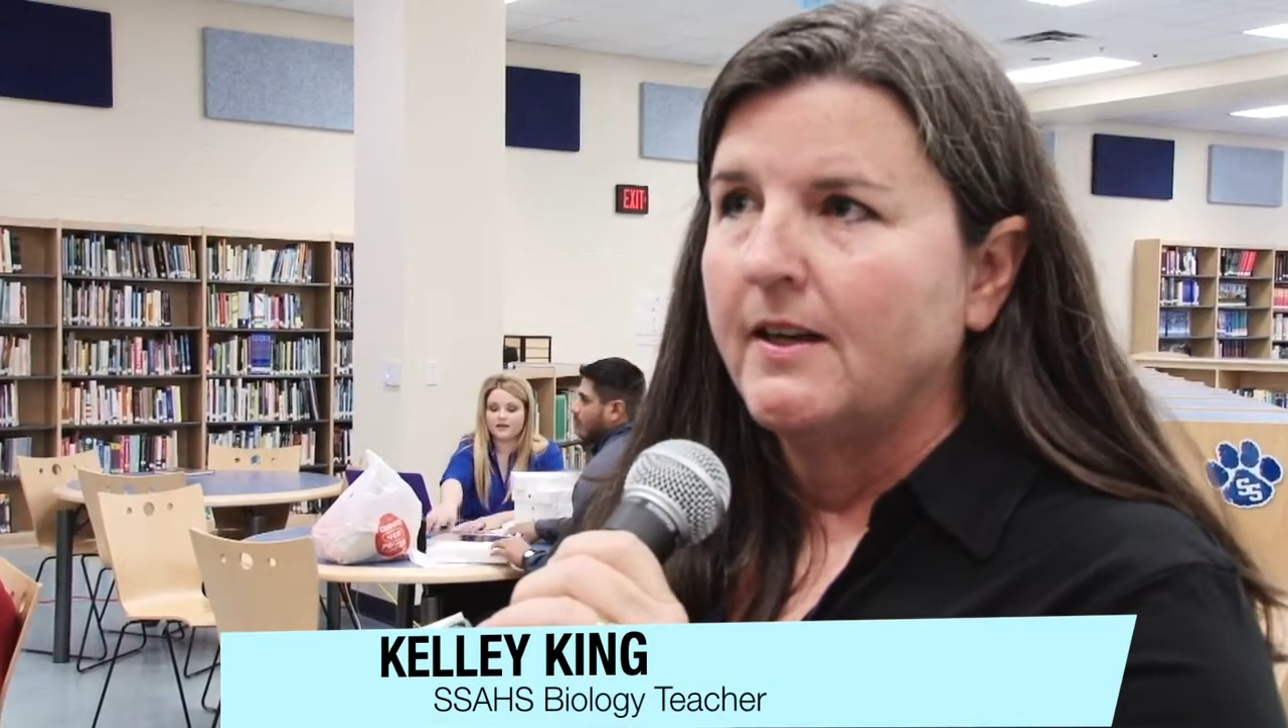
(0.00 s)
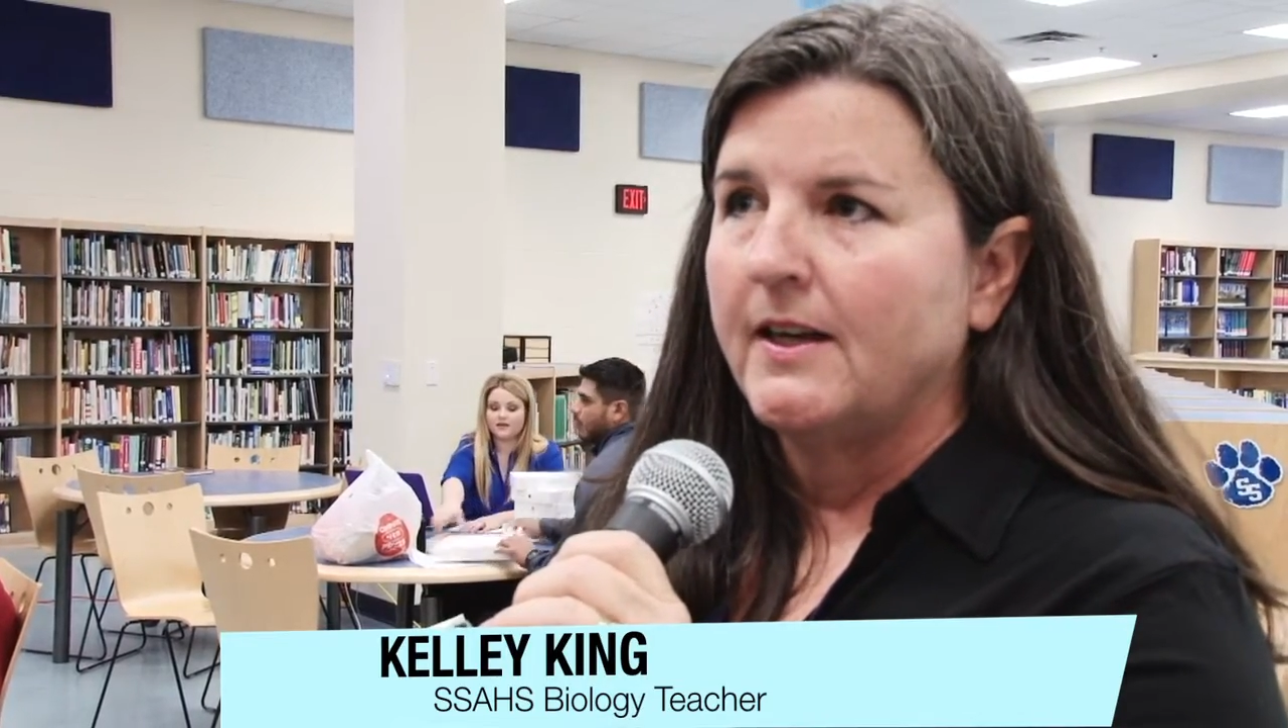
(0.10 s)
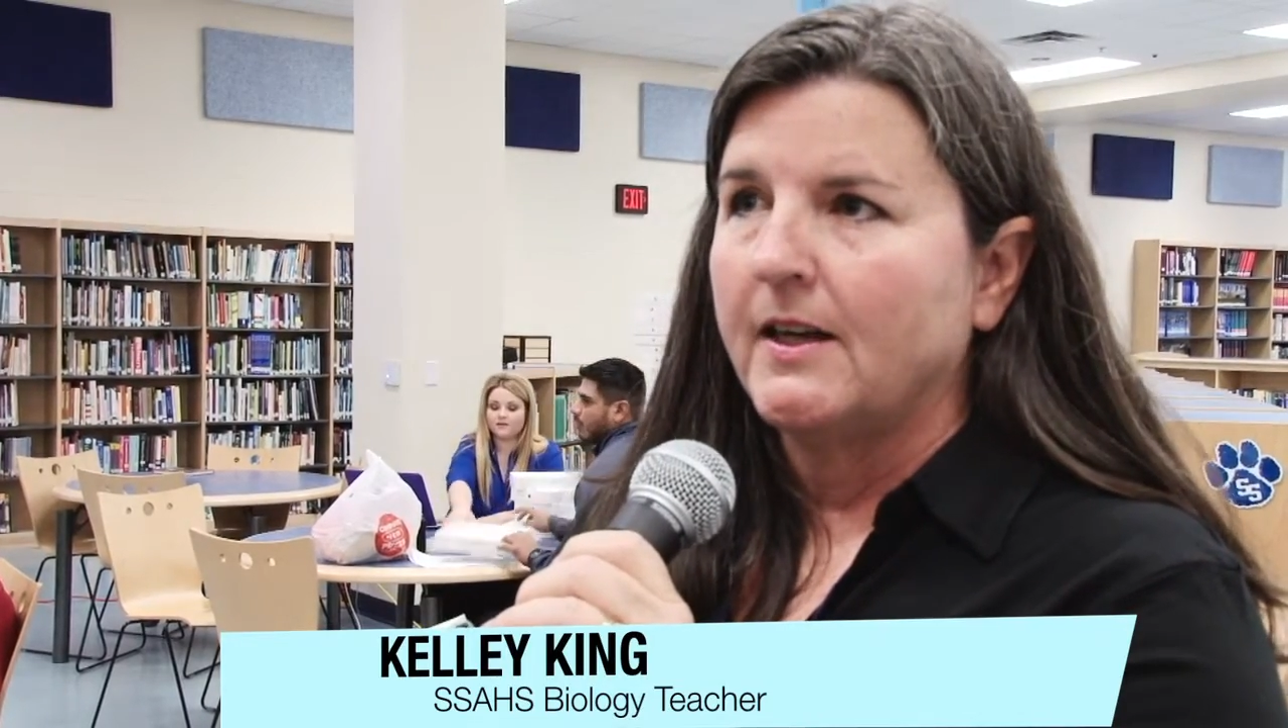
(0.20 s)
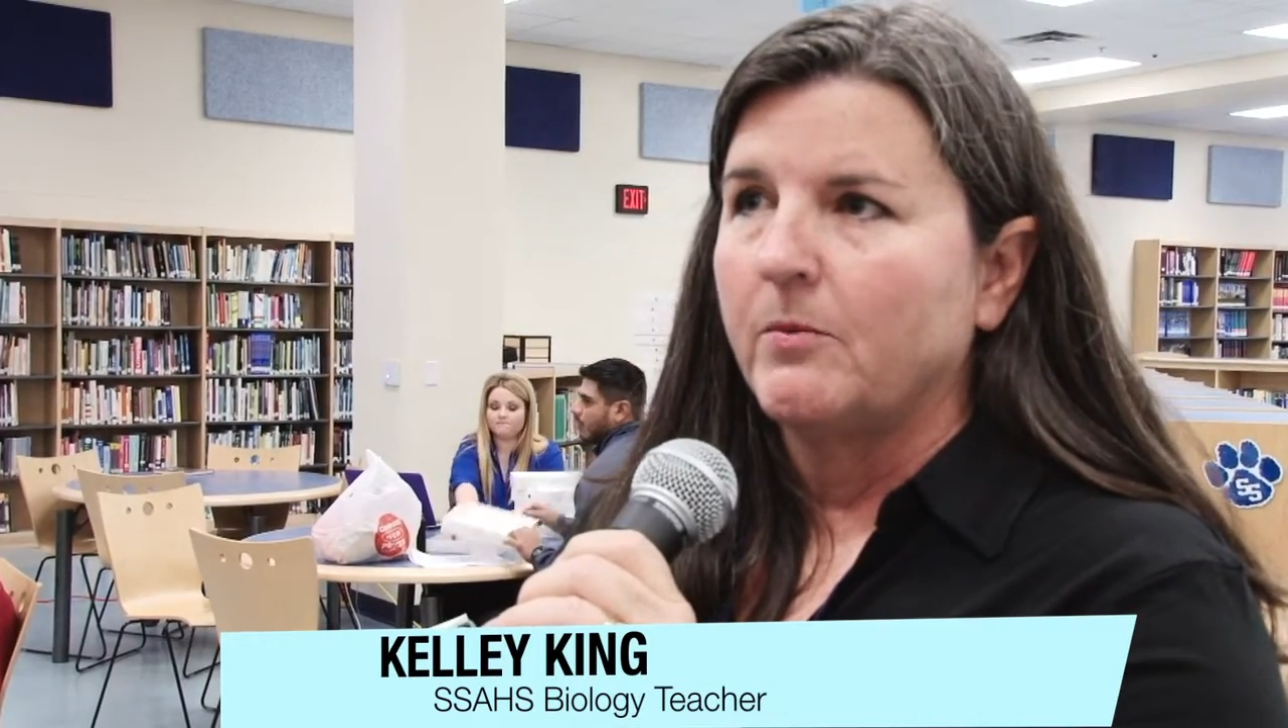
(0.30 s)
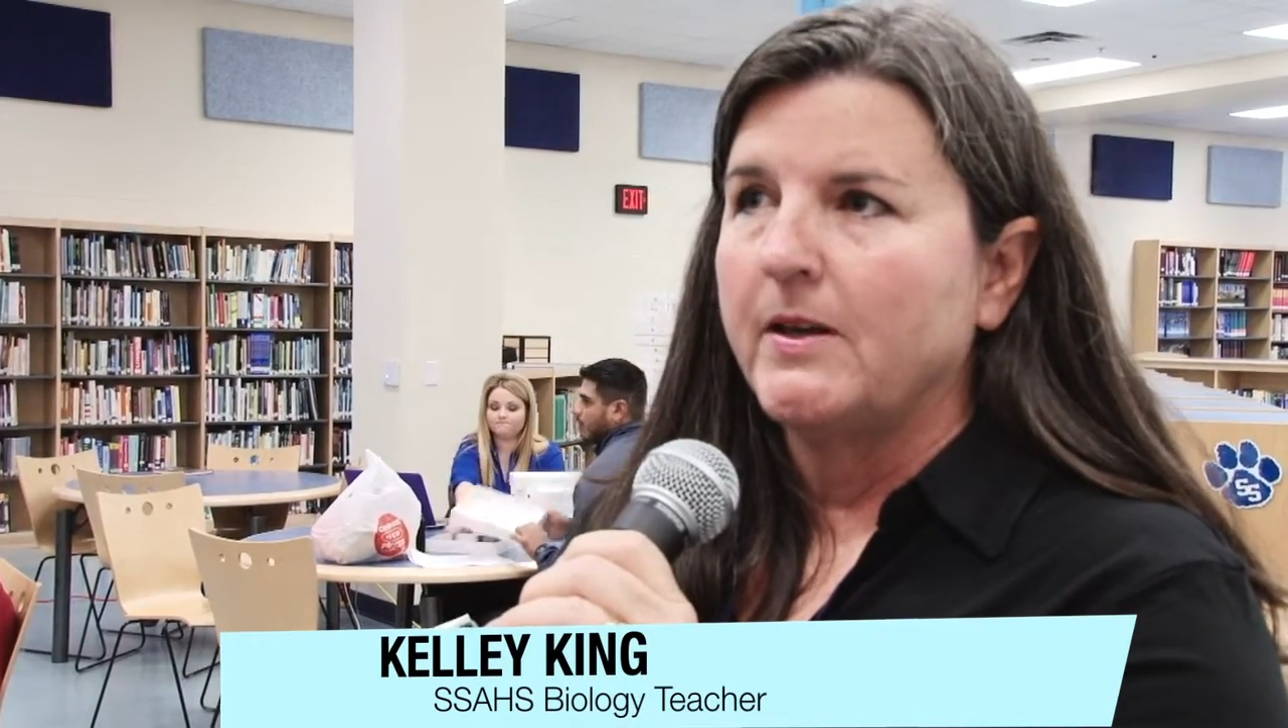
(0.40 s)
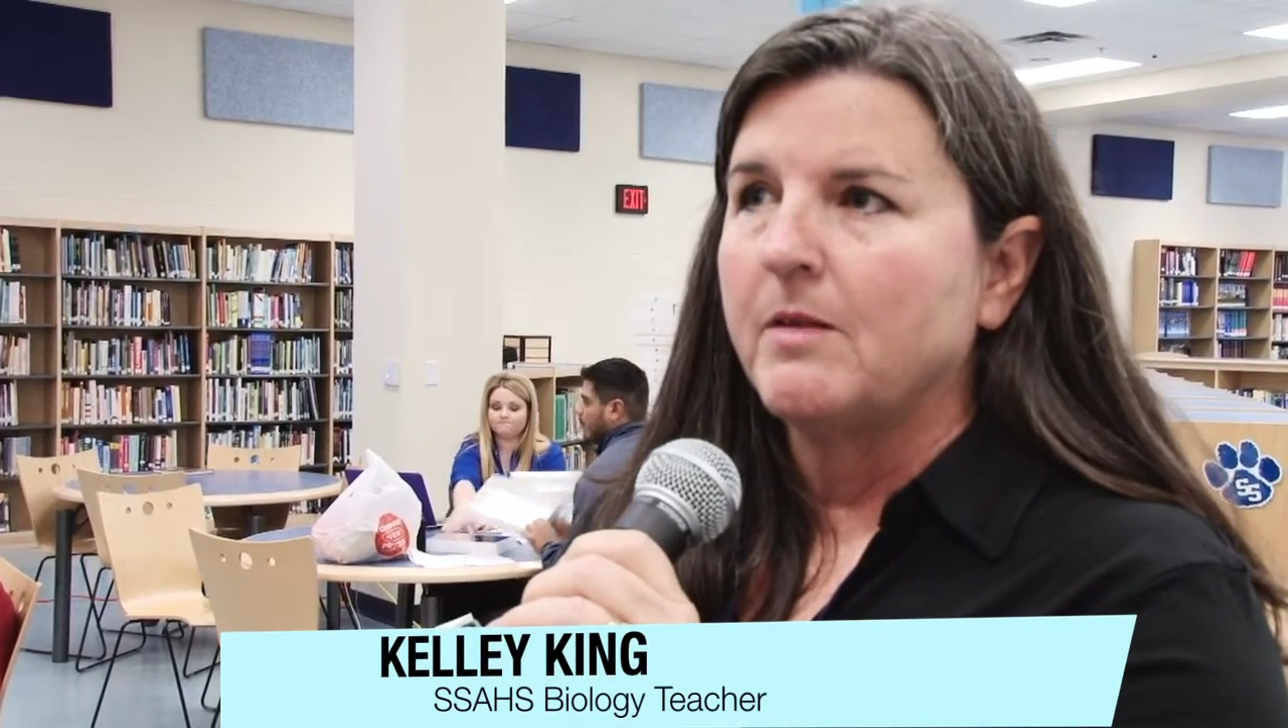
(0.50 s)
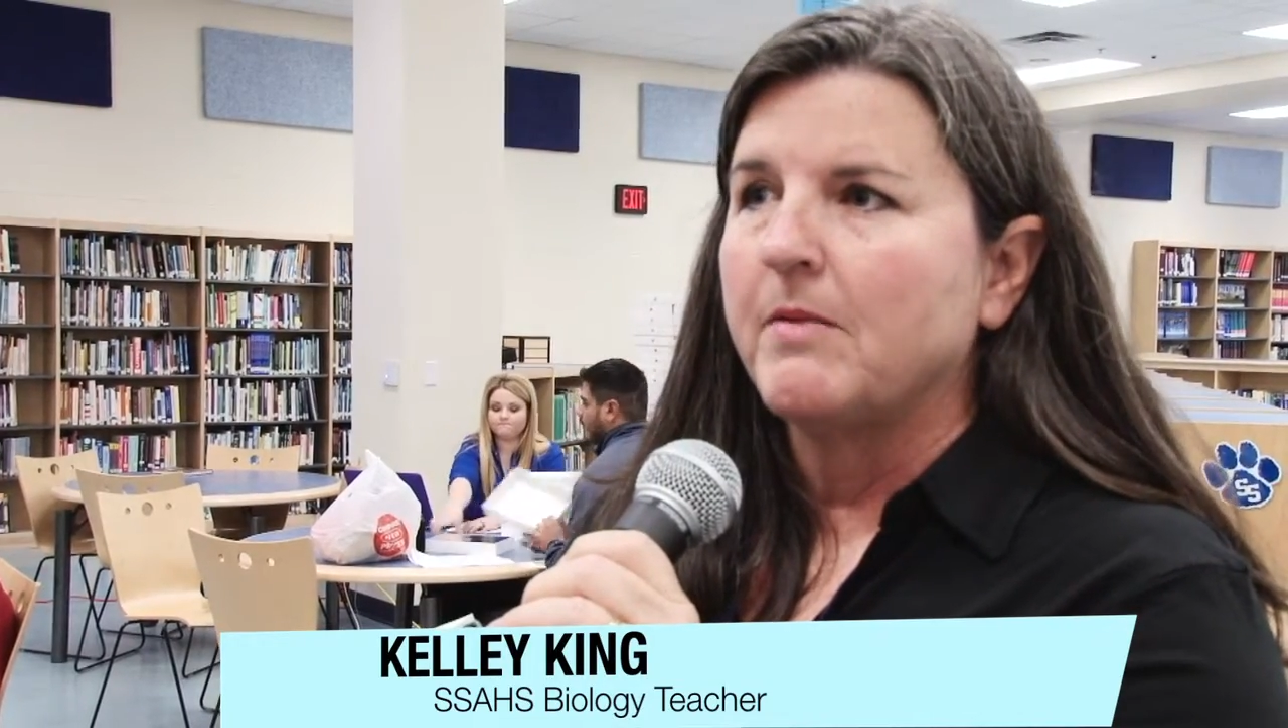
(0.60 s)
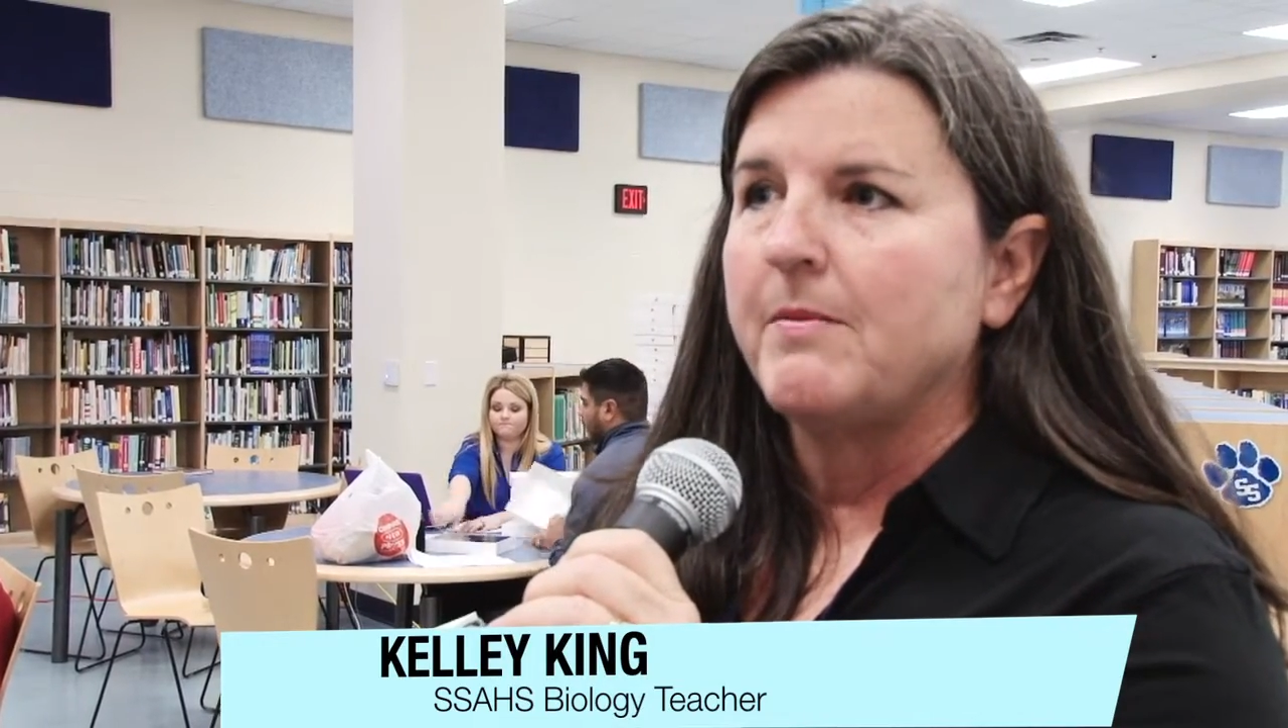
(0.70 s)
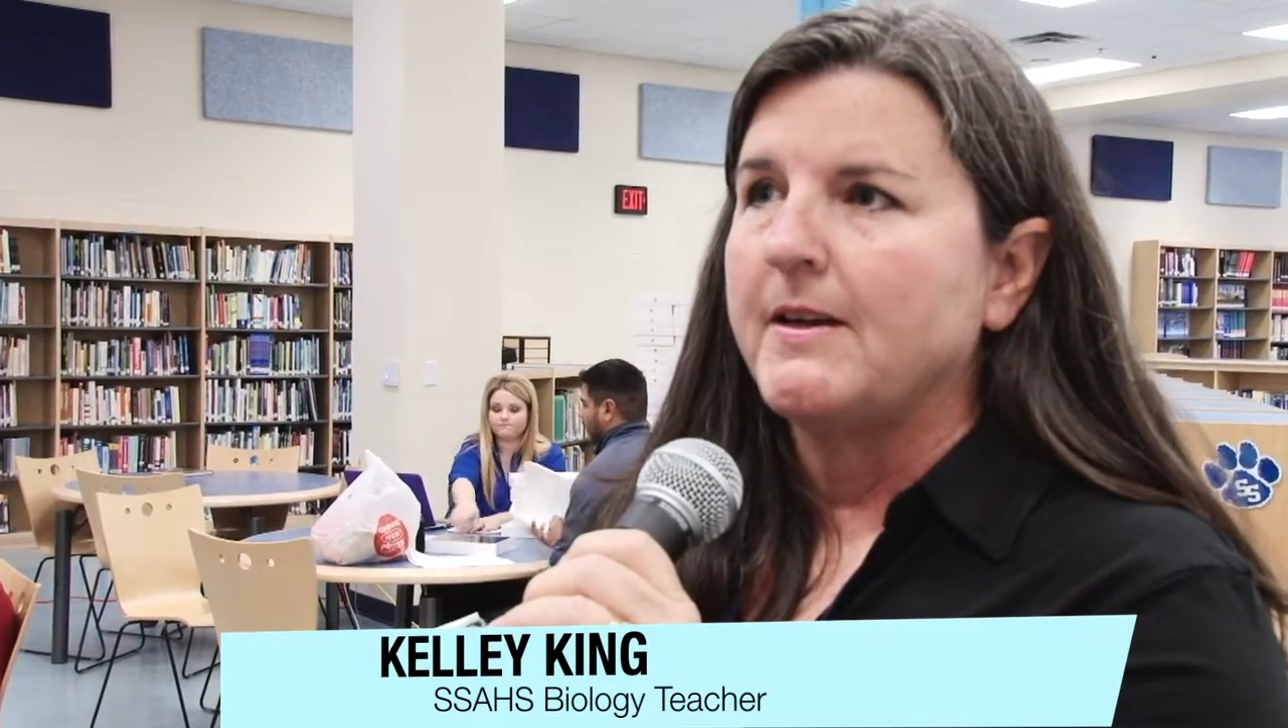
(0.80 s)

and we can maybe